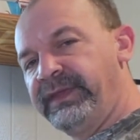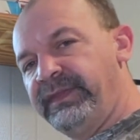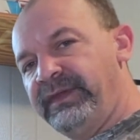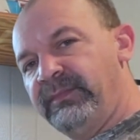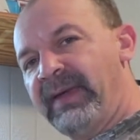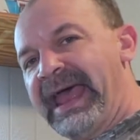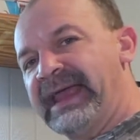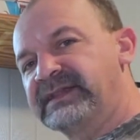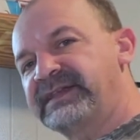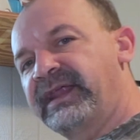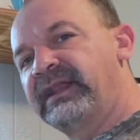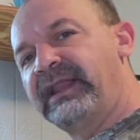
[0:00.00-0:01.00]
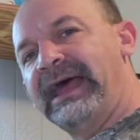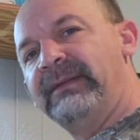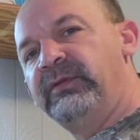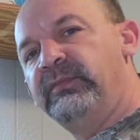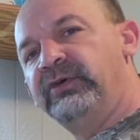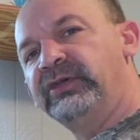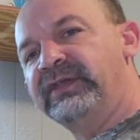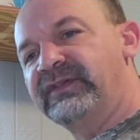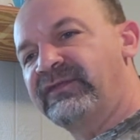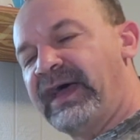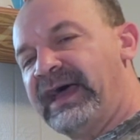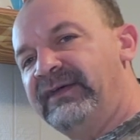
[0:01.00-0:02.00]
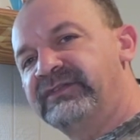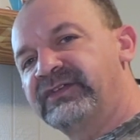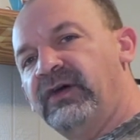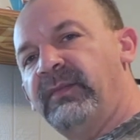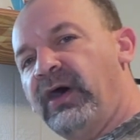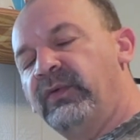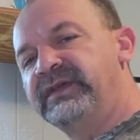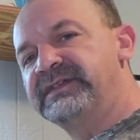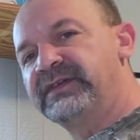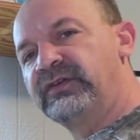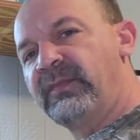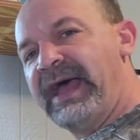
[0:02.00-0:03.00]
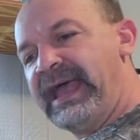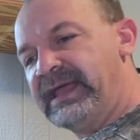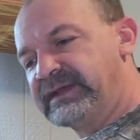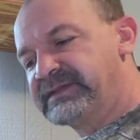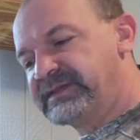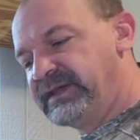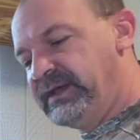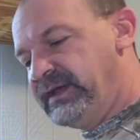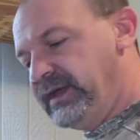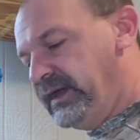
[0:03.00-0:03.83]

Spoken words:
The max out of the Lyman book is 5, so I'm always under max.